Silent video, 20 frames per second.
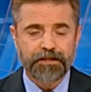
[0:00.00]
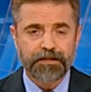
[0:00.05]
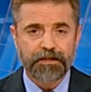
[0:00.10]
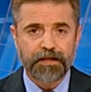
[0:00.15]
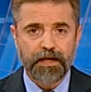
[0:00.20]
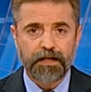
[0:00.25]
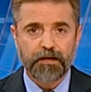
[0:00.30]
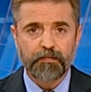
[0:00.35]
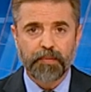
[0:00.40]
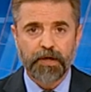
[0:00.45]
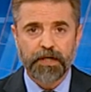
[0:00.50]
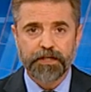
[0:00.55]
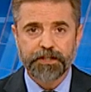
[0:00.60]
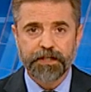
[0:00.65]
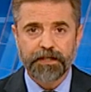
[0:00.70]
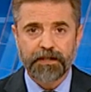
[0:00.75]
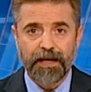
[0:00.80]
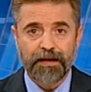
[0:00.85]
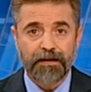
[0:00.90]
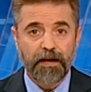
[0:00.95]
state
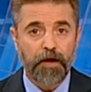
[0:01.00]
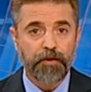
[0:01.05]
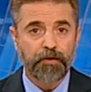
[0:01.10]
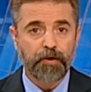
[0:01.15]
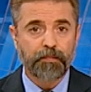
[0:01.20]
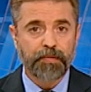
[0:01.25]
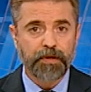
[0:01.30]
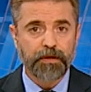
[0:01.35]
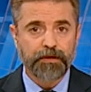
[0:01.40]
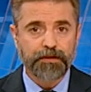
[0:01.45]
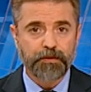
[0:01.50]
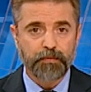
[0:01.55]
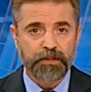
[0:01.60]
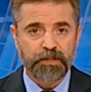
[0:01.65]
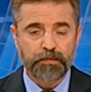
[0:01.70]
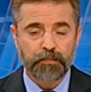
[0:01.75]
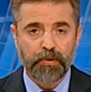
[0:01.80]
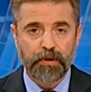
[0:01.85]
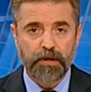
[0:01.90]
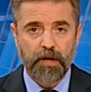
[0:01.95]
budget and other bills
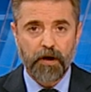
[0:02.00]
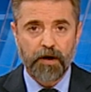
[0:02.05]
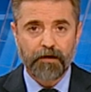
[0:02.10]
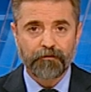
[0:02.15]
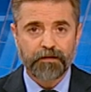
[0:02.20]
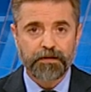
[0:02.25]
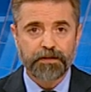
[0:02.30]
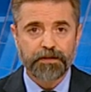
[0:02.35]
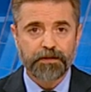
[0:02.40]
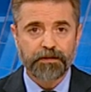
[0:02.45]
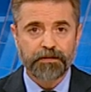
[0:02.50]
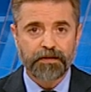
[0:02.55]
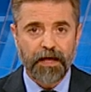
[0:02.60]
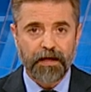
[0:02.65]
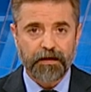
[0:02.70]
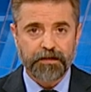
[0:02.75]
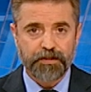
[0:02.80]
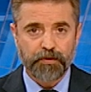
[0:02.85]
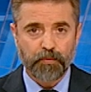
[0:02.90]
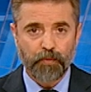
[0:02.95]
was put off until
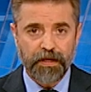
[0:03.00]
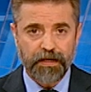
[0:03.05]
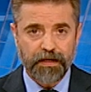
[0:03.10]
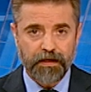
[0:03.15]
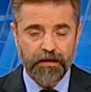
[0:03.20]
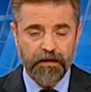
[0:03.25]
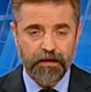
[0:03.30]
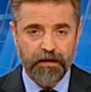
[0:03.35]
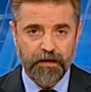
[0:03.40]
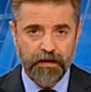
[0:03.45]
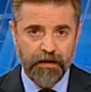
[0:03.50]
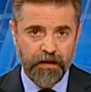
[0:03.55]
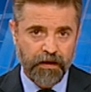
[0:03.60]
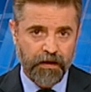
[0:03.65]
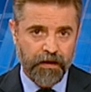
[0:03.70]
next week.